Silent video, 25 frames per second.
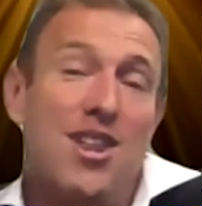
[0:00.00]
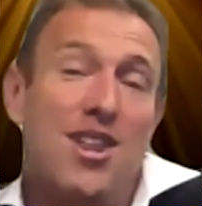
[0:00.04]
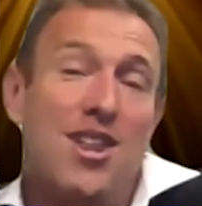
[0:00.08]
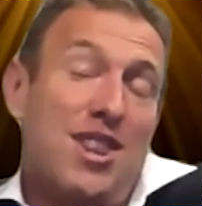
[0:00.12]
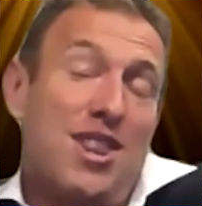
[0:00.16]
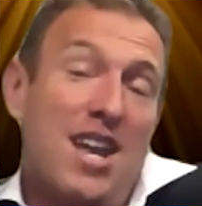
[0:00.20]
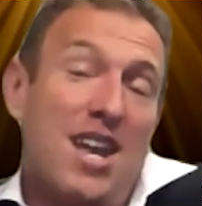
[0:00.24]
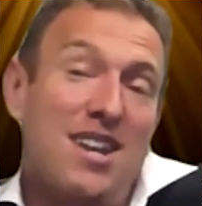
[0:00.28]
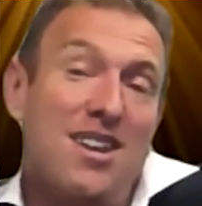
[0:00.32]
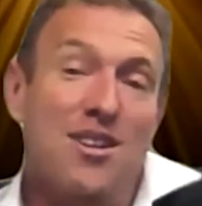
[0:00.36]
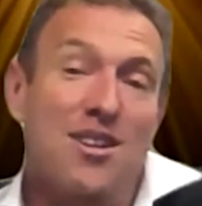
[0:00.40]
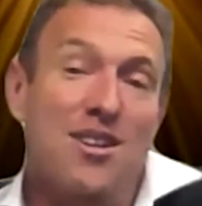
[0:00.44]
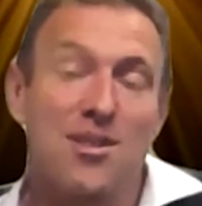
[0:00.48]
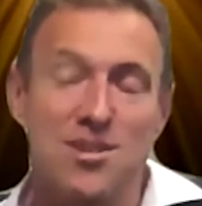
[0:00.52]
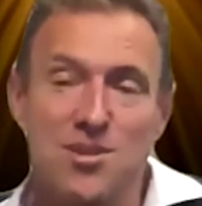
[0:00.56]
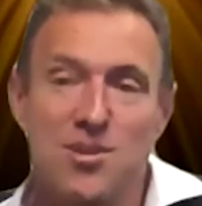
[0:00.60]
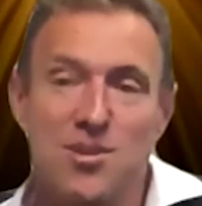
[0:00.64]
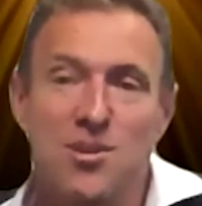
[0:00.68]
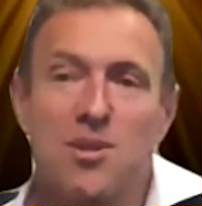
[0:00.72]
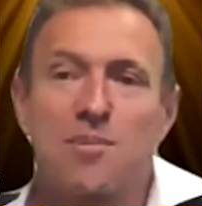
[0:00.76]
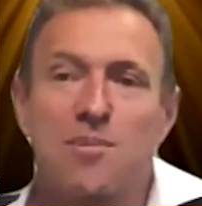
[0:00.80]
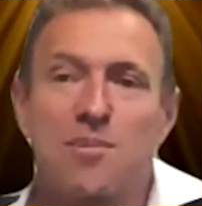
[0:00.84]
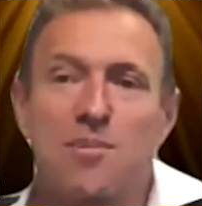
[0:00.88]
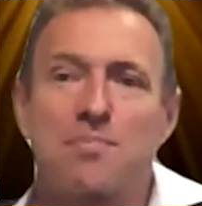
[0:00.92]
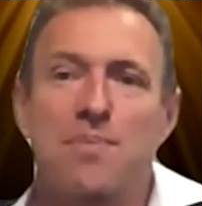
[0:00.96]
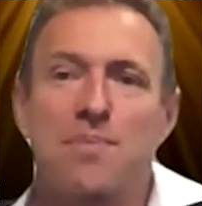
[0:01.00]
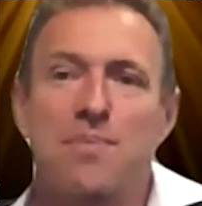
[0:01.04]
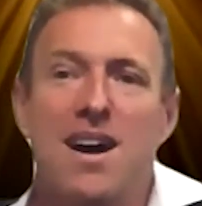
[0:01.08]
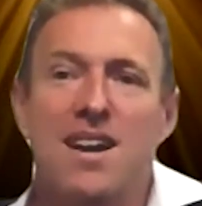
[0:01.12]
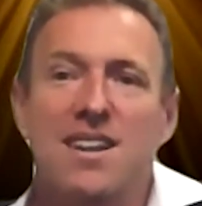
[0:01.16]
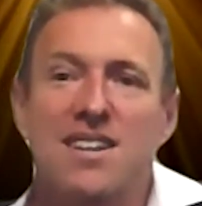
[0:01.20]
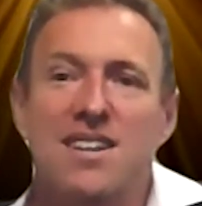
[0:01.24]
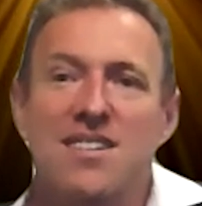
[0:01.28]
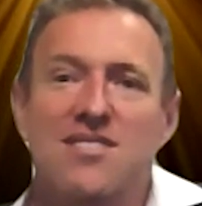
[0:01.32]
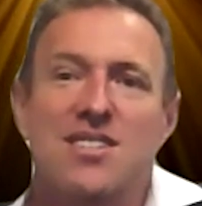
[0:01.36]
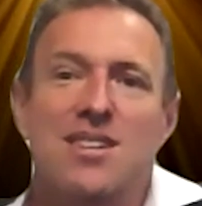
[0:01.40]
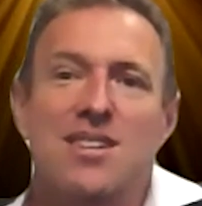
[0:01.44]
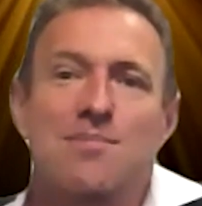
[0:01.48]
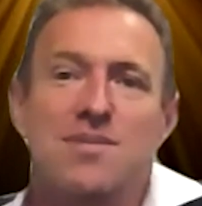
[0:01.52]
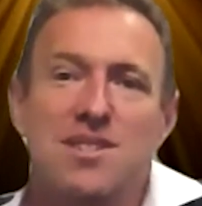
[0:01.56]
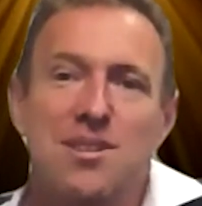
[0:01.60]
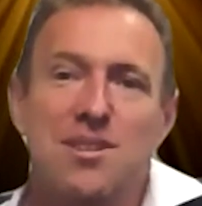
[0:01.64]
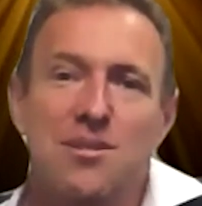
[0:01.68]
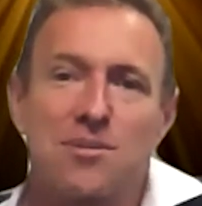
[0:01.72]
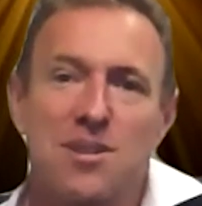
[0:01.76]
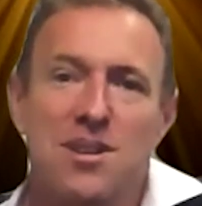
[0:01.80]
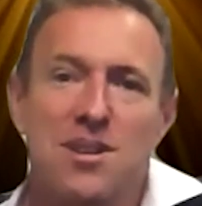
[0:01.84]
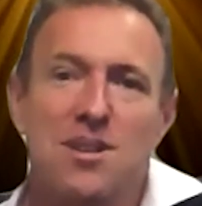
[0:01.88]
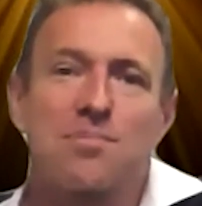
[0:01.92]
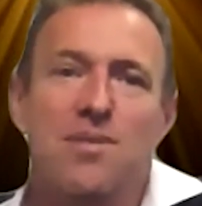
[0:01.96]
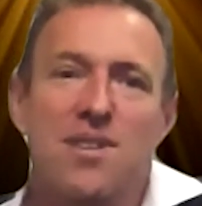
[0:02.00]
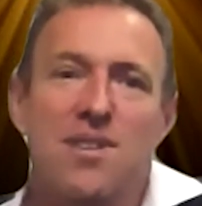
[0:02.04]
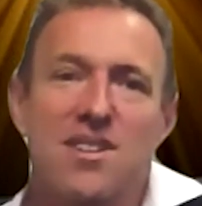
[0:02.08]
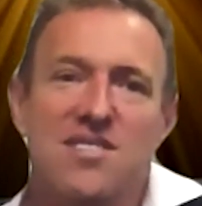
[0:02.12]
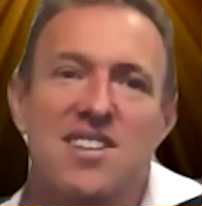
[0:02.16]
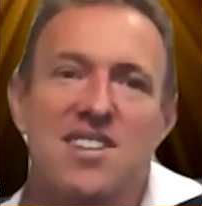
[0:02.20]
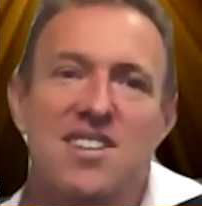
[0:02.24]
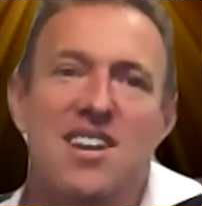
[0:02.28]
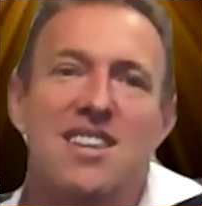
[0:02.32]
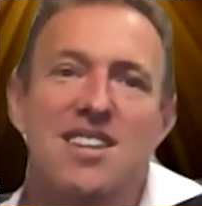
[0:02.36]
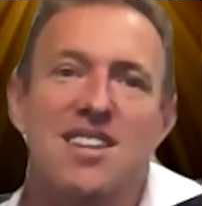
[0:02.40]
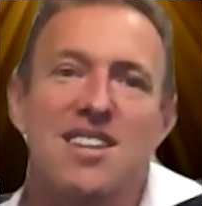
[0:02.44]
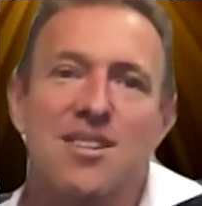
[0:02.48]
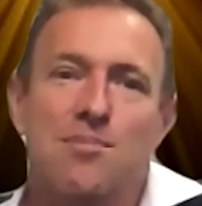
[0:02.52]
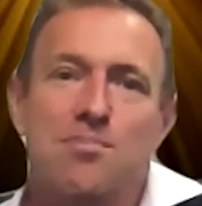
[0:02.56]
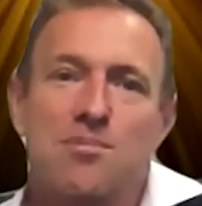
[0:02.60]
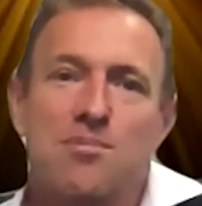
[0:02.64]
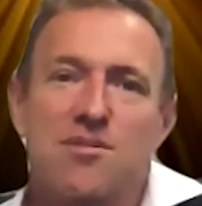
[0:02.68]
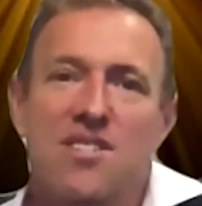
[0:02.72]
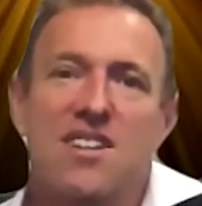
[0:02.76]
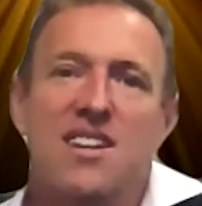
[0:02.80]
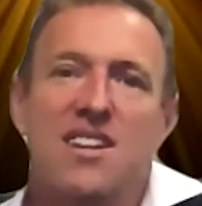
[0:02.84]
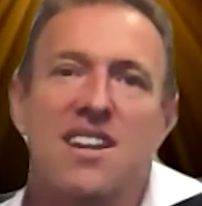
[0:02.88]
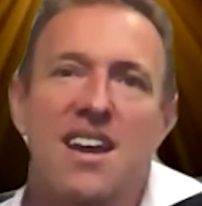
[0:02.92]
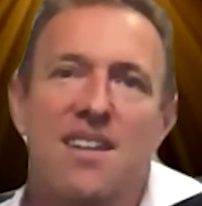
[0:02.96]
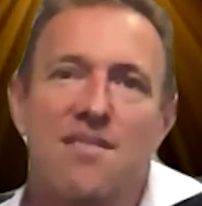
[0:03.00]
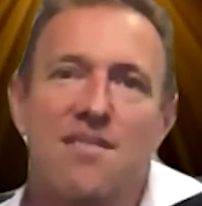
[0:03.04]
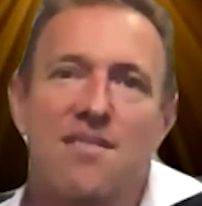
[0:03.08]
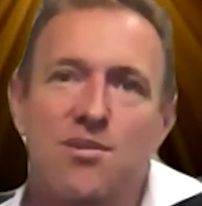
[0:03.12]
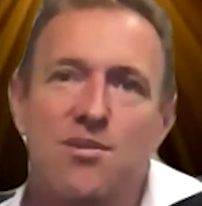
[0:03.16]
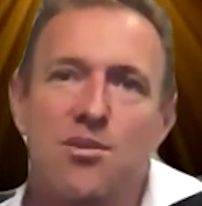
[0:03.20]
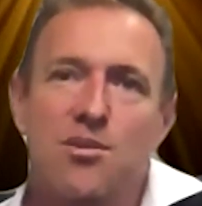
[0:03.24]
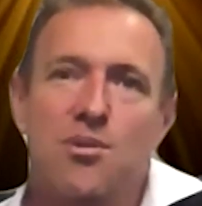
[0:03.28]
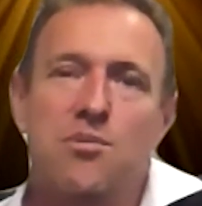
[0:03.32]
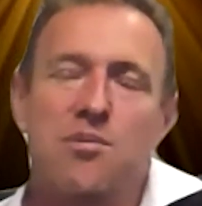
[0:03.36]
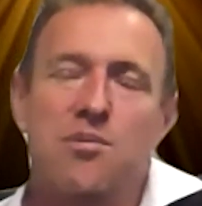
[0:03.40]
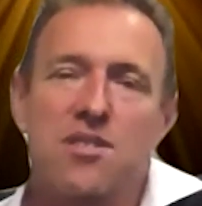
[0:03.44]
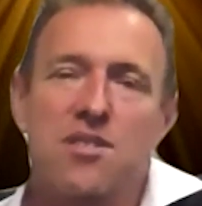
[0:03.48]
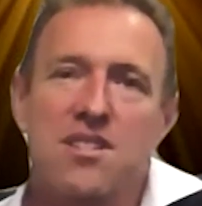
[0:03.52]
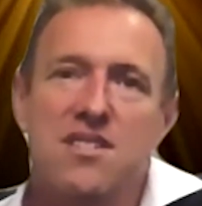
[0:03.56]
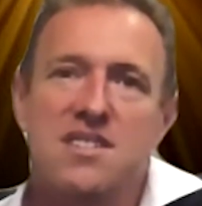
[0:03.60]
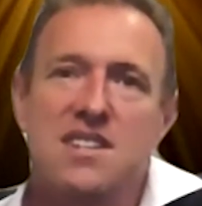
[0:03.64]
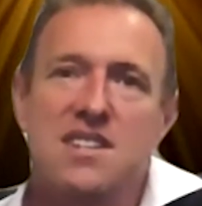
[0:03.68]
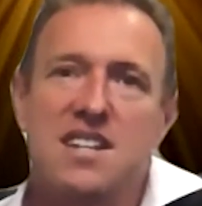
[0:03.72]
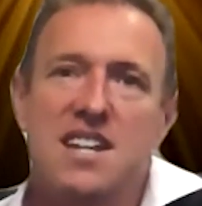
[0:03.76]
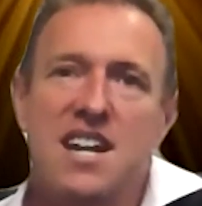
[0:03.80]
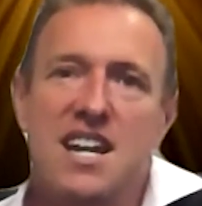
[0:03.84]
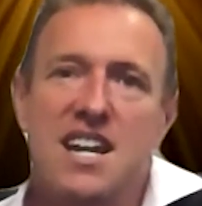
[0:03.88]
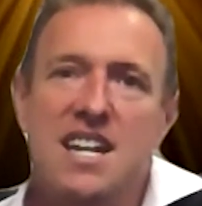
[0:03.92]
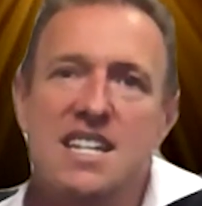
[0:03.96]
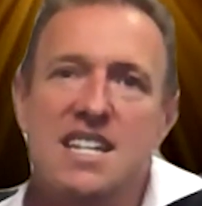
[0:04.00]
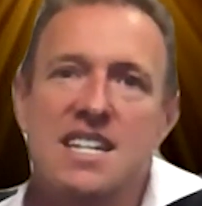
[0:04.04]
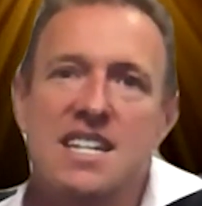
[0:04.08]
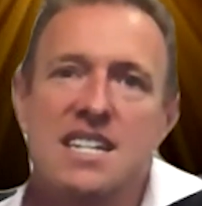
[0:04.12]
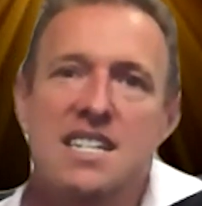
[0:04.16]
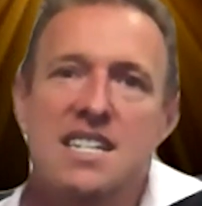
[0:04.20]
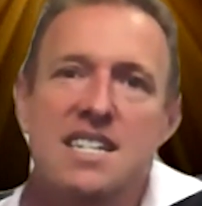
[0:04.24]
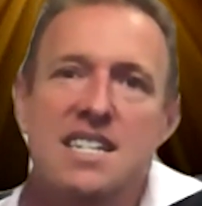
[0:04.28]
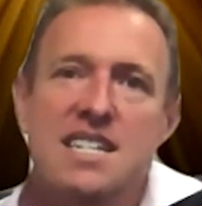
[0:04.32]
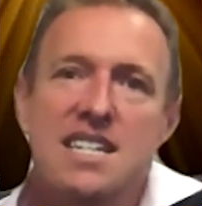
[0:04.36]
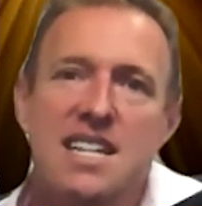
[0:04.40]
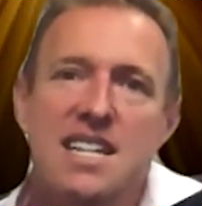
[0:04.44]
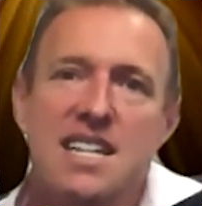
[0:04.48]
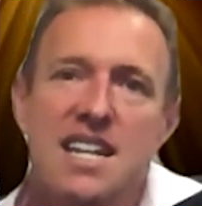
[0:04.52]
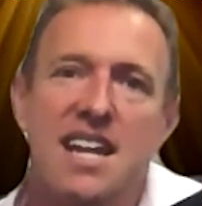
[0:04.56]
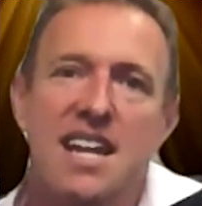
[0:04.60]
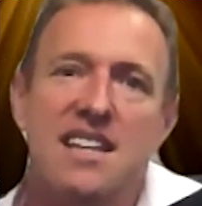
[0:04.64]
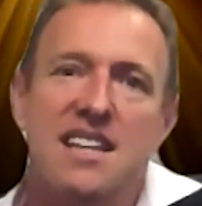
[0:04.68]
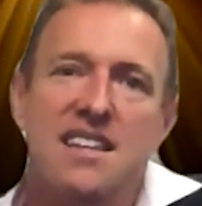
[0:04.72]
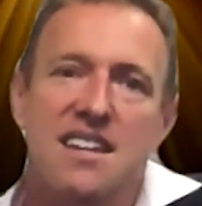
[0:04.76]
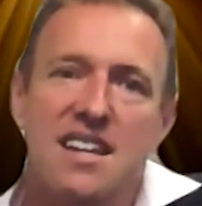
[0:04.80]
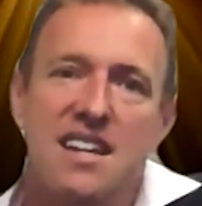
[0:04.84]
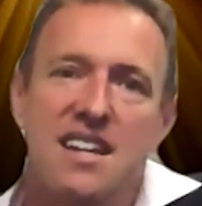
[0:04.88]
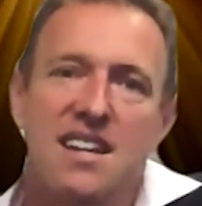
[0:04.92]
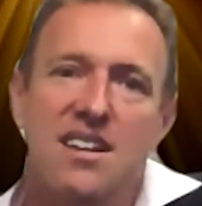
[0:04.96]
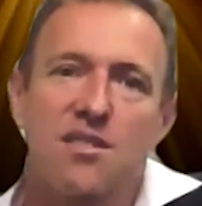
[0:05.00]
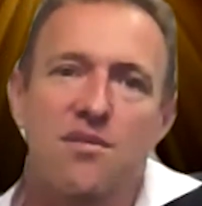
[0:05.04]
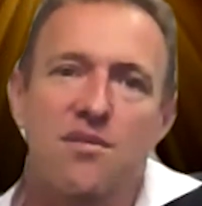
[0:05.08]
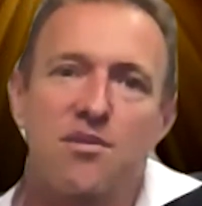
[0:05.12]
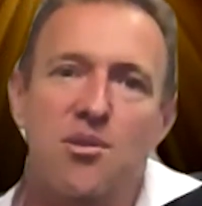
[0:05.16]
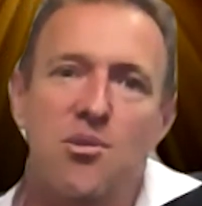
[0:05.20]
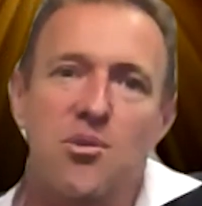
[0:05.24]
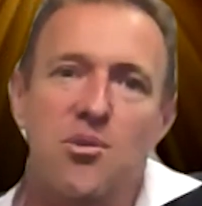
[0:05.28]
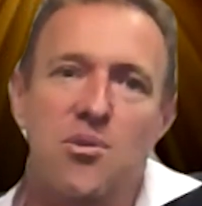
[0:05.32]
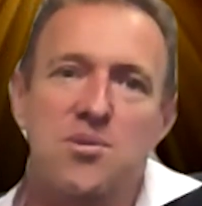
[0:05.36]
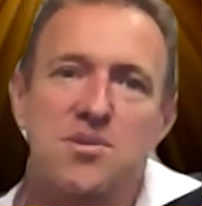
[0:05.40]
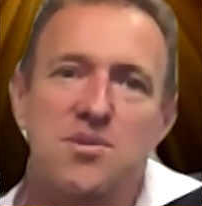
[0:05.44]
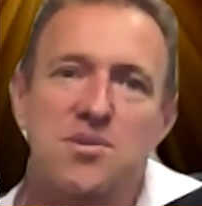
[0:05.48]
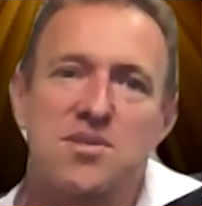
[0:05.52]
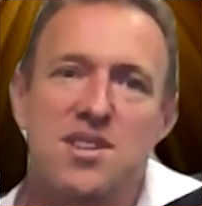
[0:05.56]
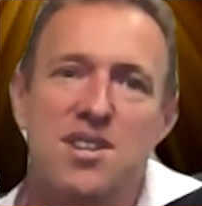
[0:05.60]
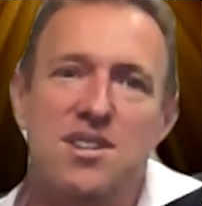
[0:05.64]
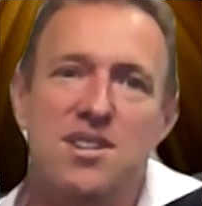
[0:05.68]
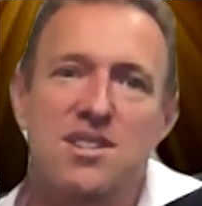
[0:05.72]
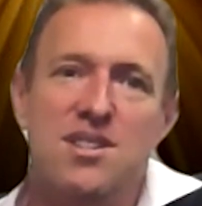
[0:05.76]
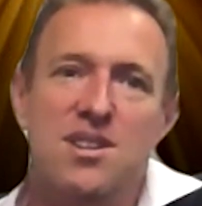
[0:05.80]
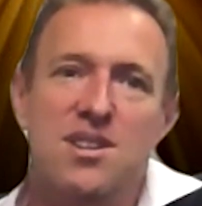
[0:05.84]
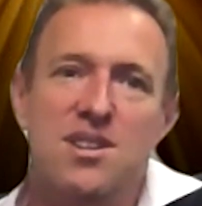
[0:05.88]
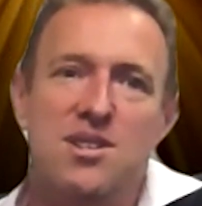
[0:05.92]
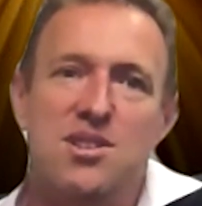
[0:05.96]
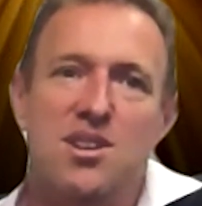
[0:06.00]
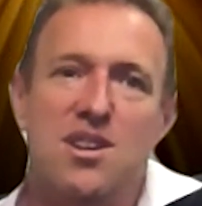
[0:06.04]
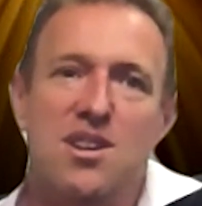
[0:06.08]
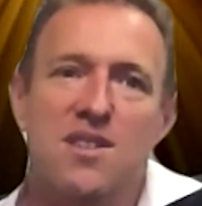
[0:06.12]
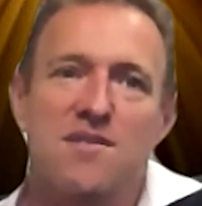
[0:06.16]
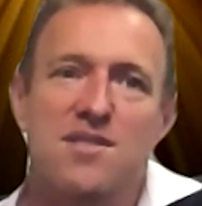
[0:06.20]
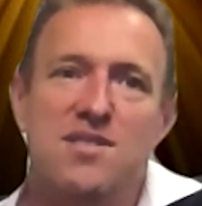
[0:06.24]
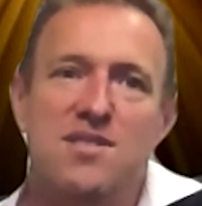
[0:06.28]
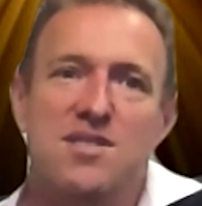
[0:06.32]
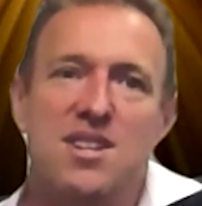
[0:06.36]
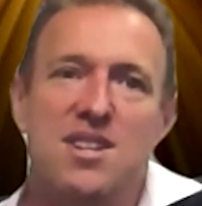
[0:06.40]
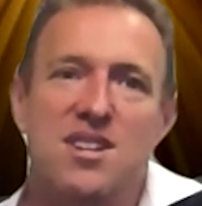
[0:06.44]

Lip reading: Thank you. It's all about partnerships. So we appreciate the opportunity to have a talk with you today. And of course, the service that